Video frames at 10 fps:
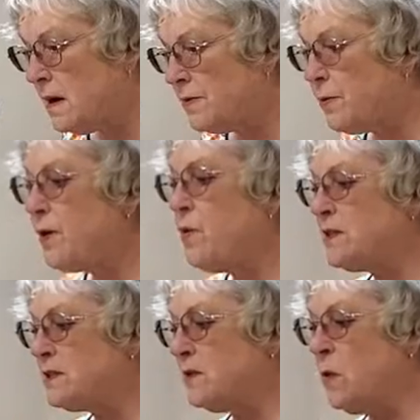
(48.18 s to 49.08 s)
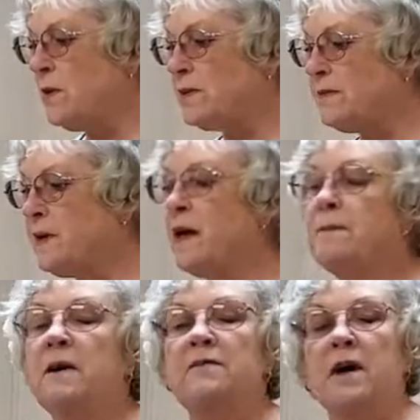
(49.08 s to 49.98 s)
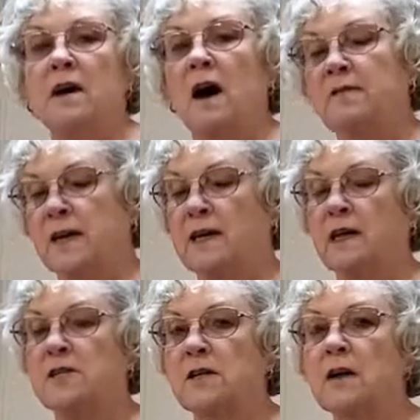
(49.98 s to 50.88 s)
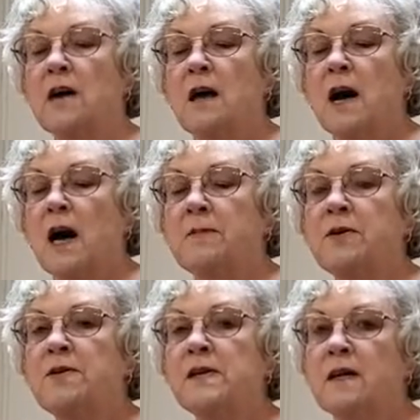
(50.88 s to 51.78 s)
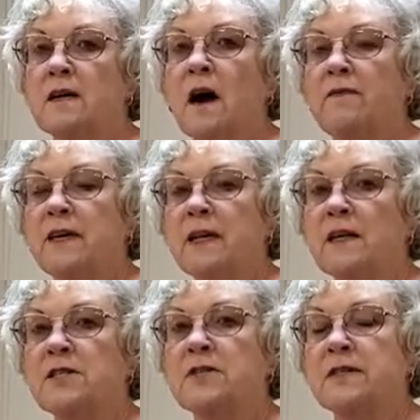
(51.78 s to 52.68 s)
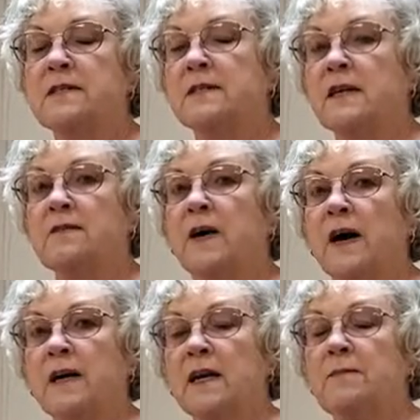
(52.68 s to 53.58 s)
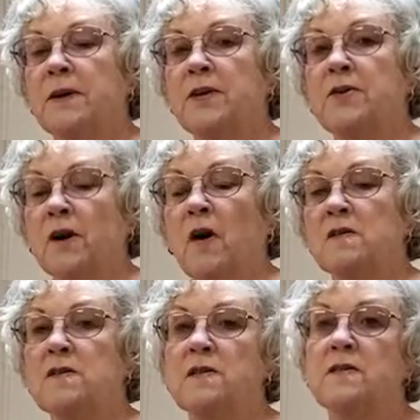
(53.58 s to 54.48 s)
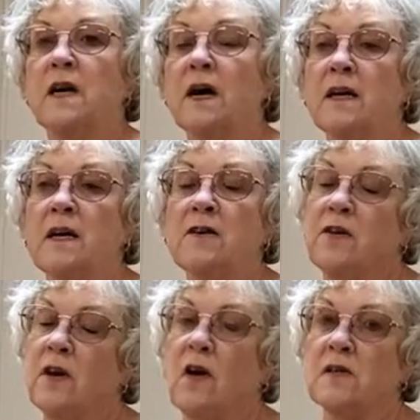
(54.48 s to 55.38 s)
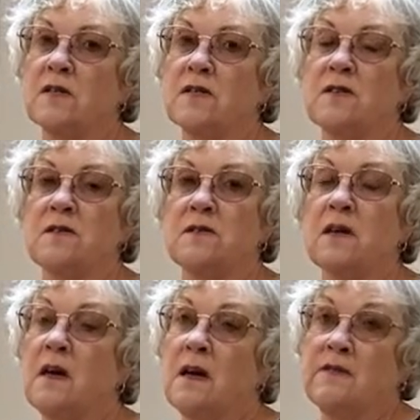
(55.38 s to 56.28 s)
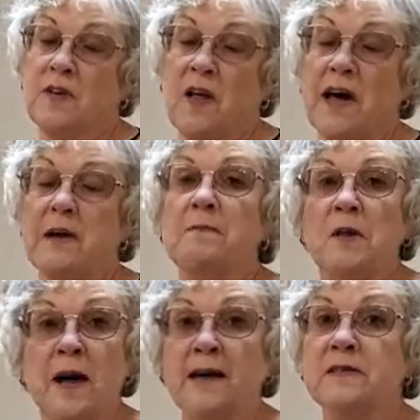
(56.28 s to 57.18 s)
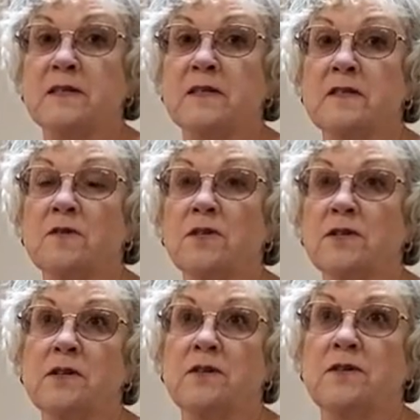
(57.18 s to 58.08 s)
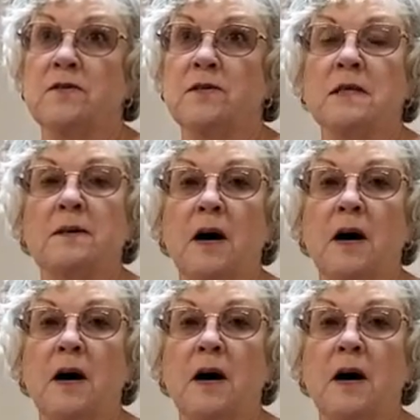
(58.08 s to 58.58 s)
three quarters of a cup of agave nectar. I'm using agave nectar instead of honey, but you could also use honey. You could also use, if you like, molasses, or you could use